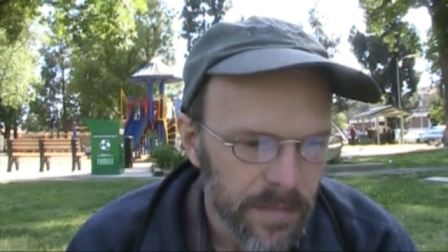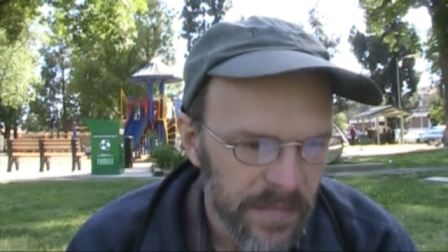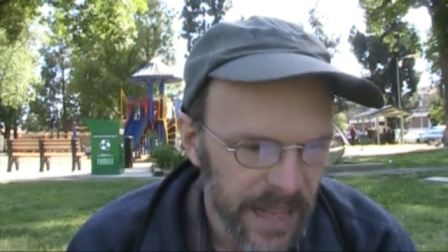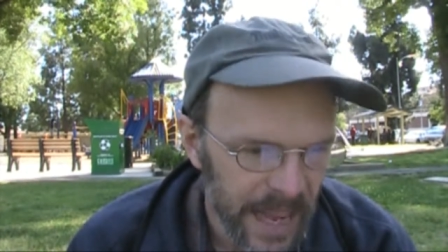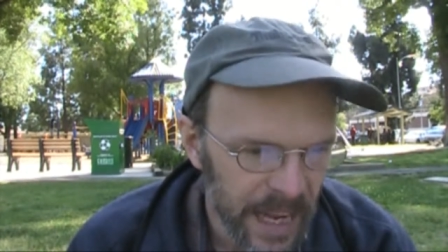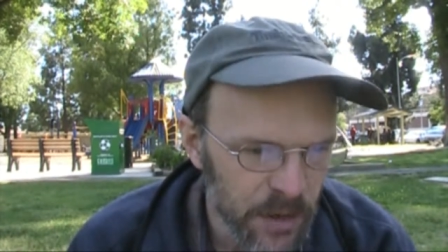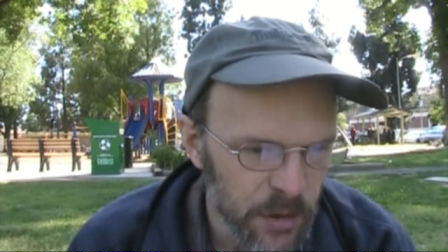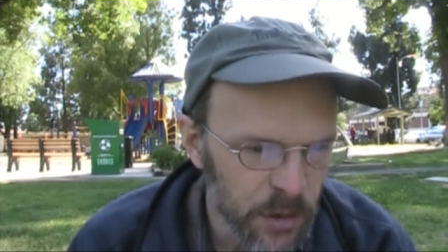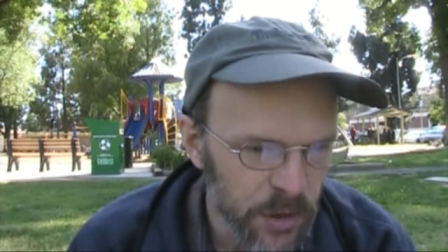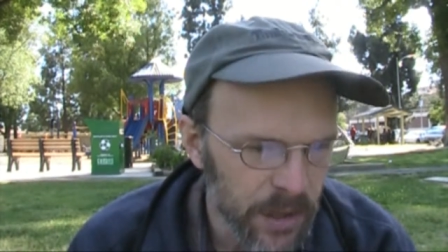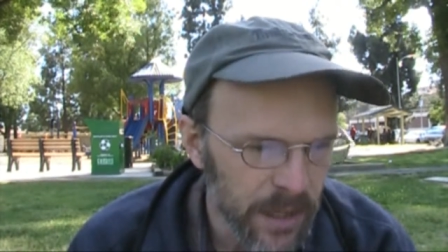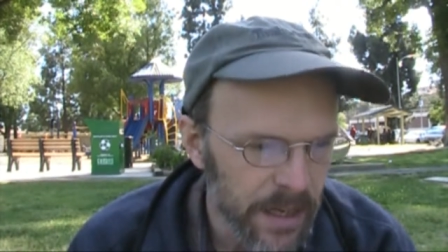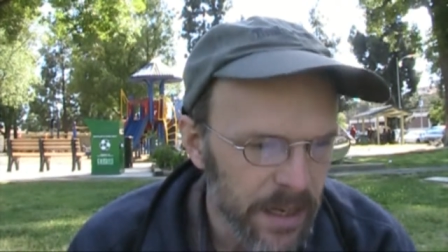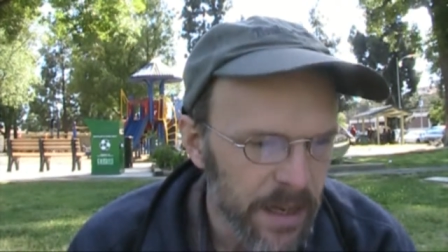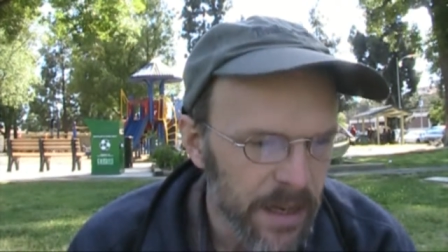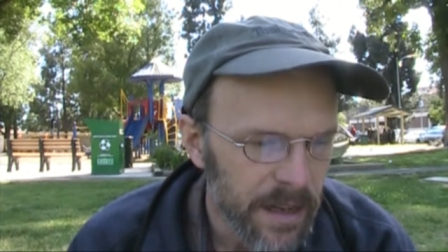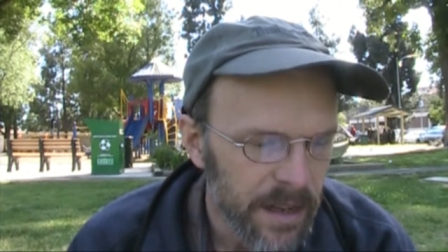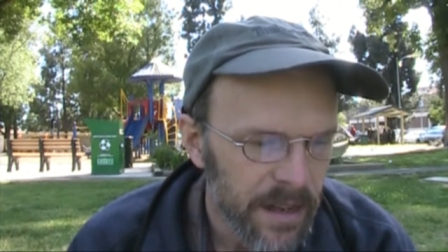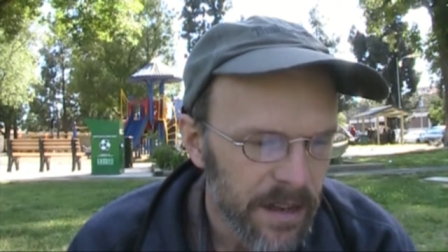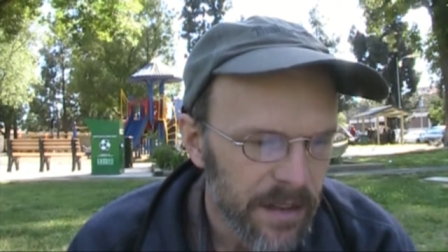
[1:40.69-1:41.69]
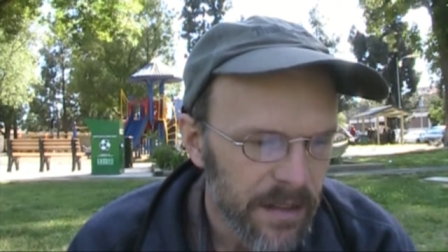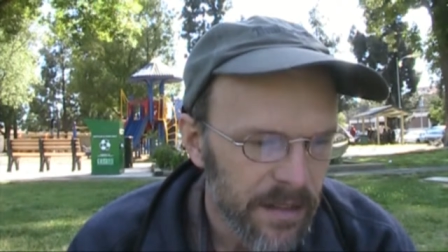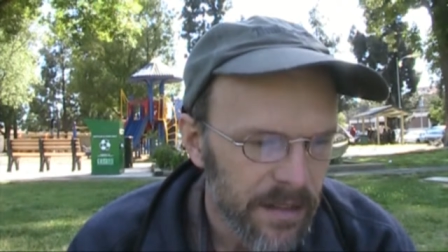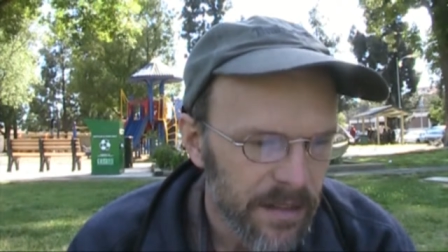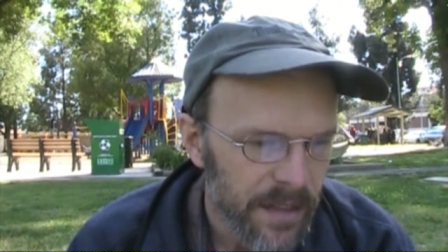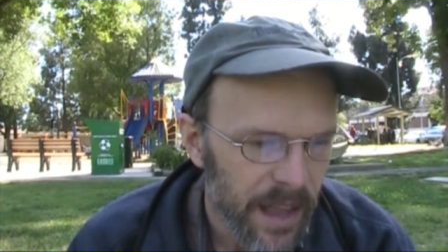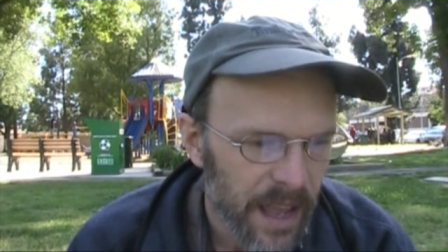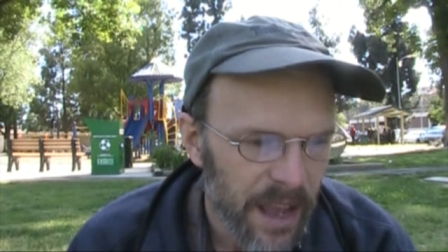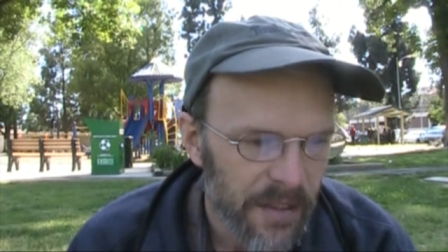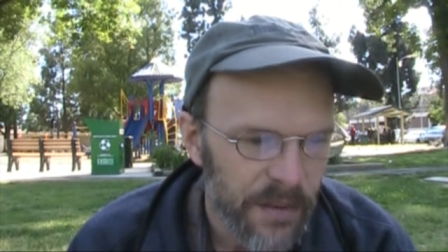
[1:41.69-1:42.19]
Naturally,
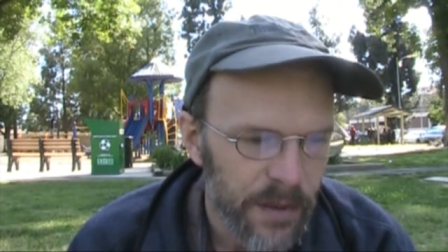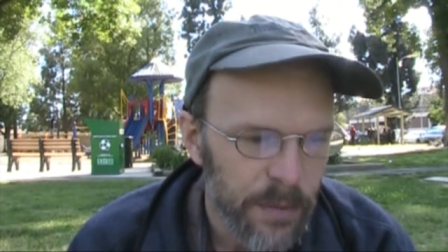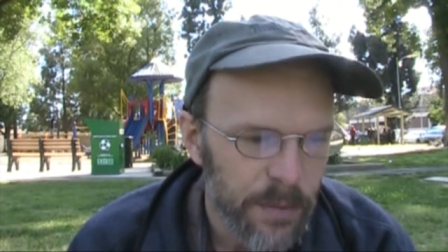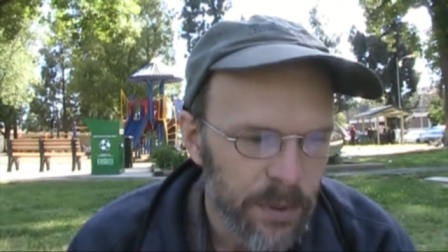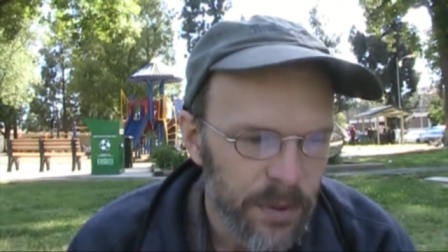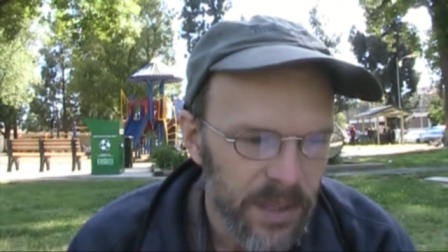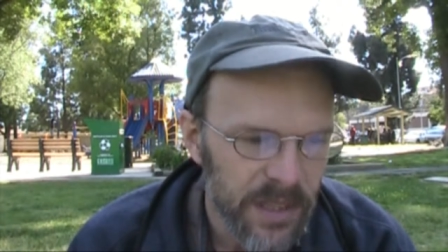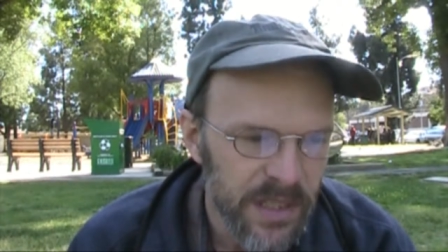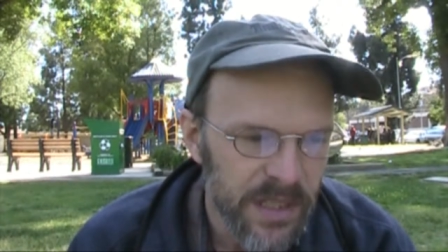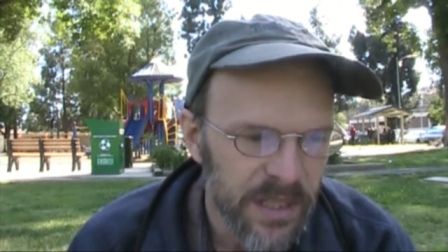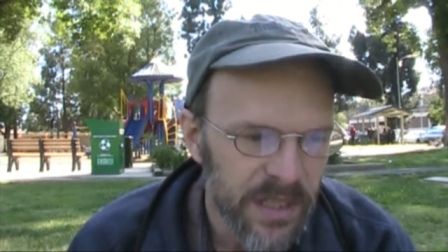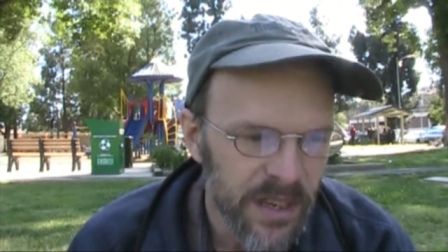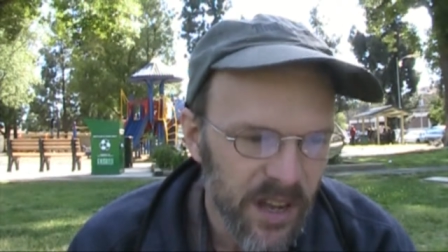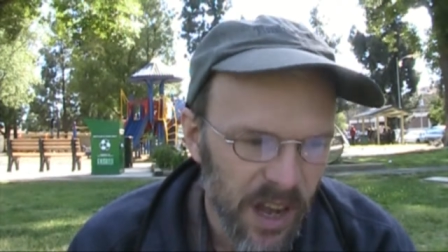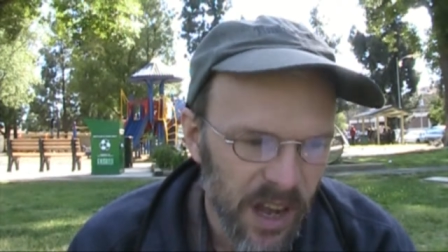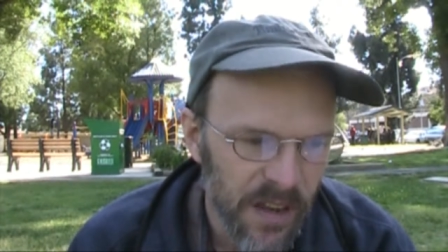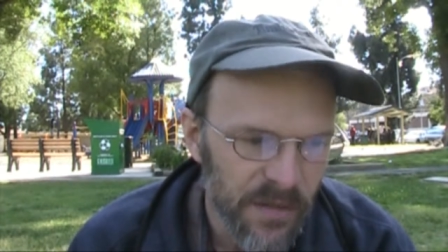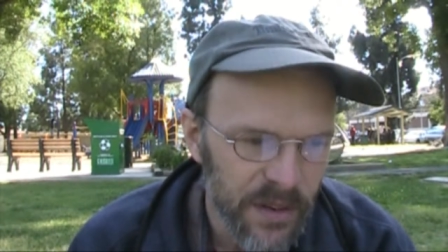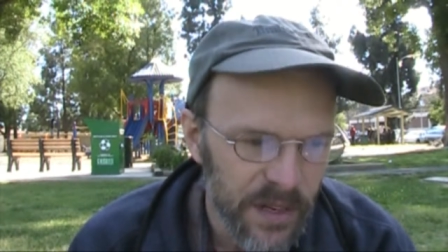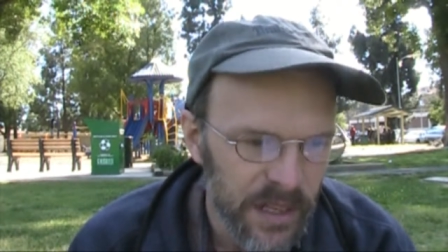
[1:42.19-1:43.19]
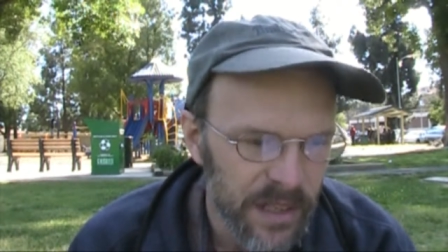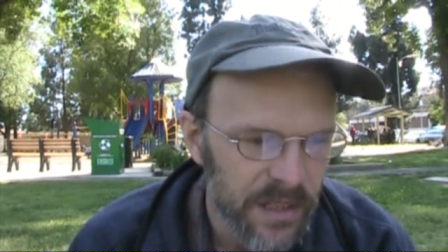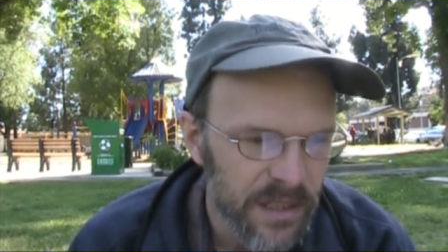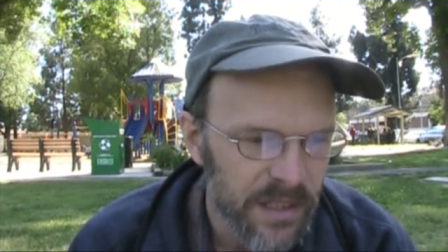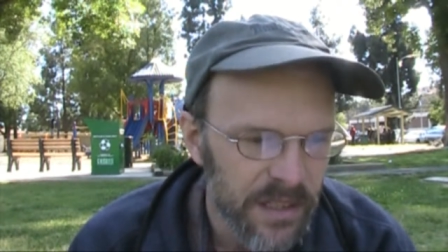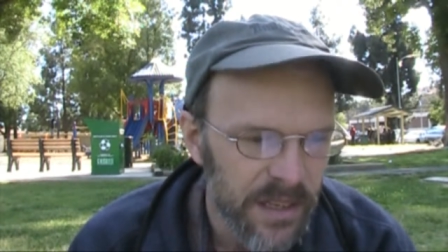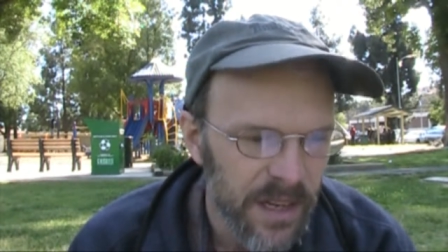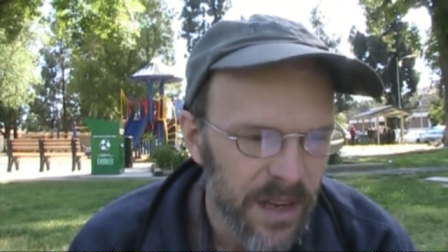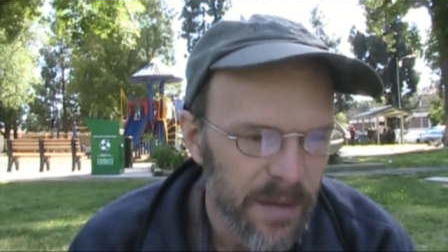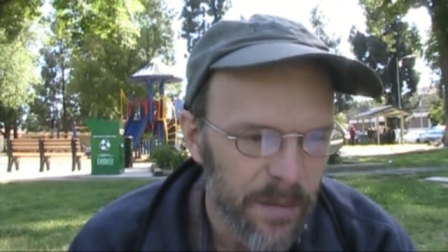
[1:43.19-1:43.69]
they have implicit
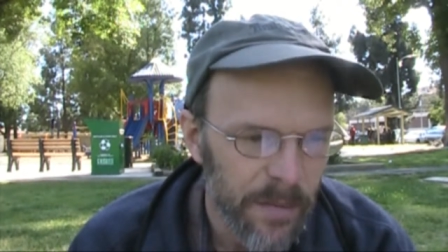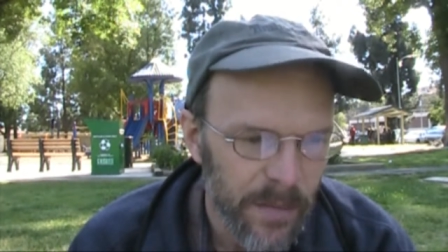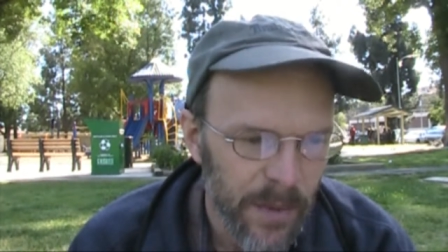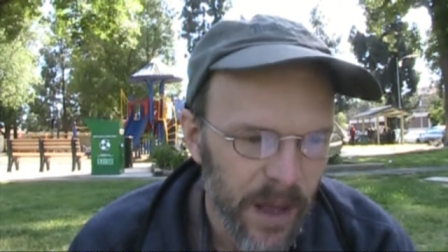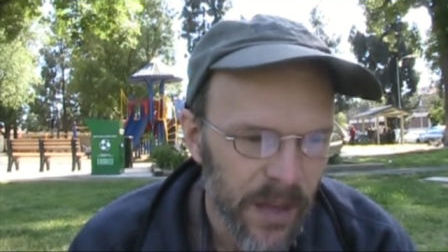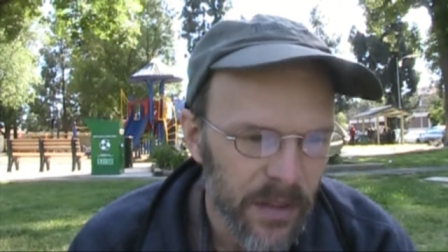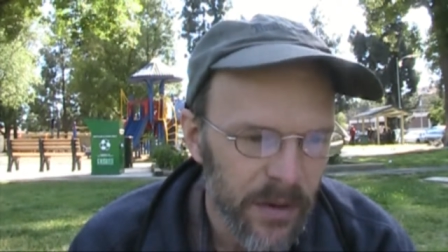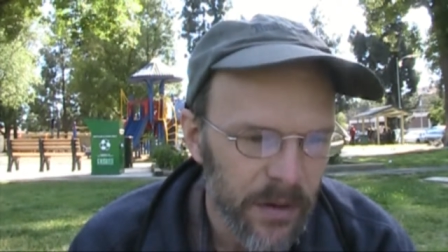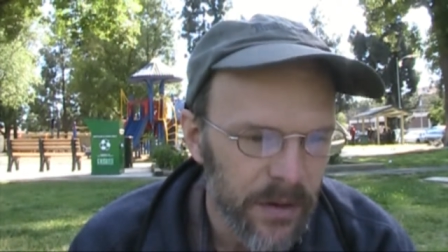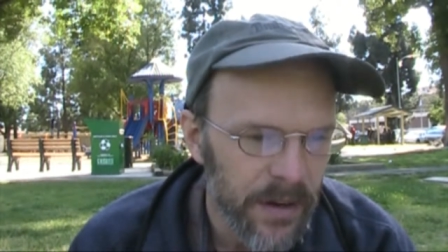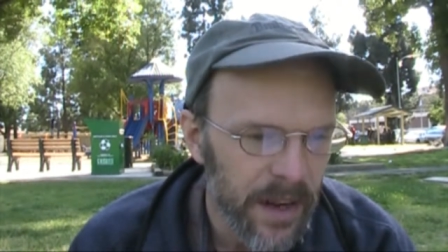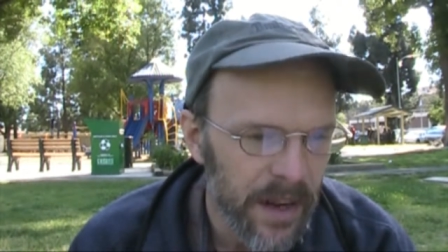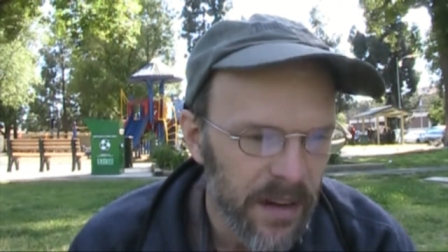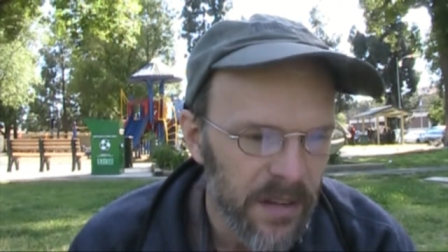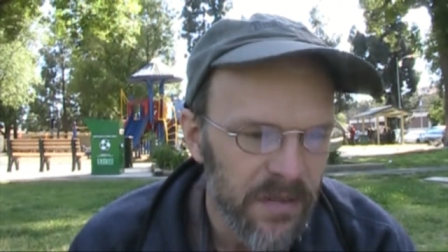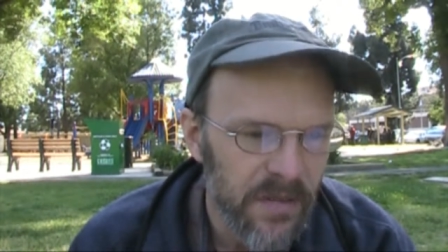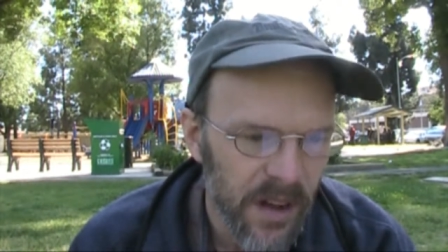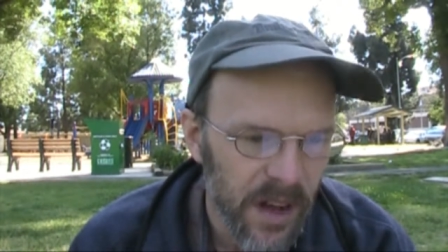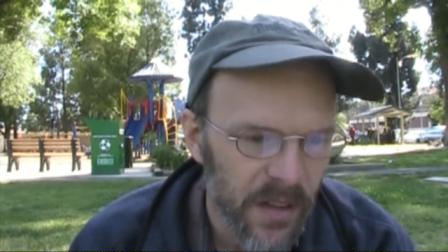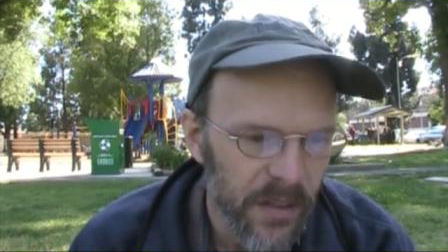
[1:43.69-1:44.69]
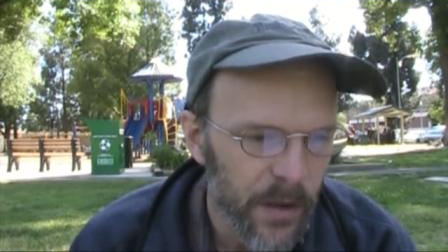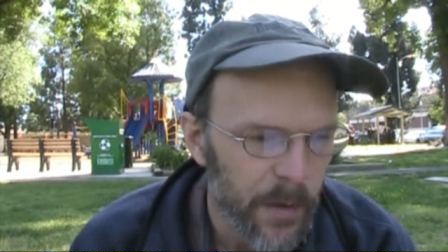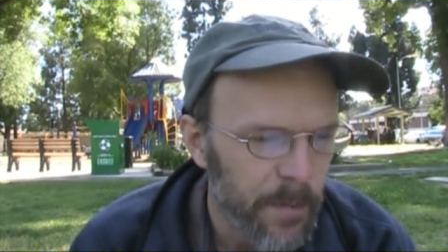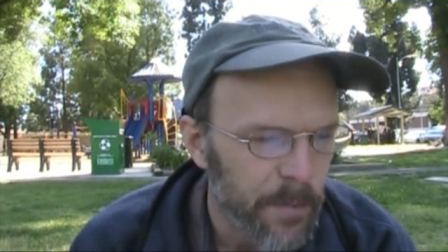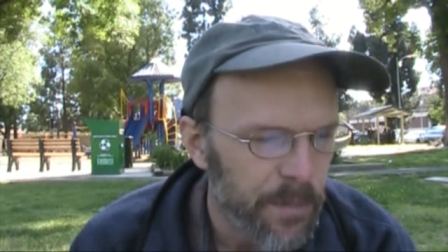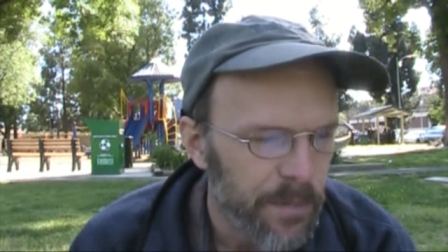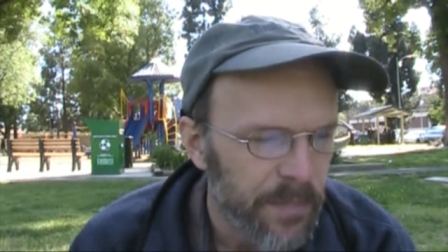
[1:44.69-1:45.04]
confidence in mother and father.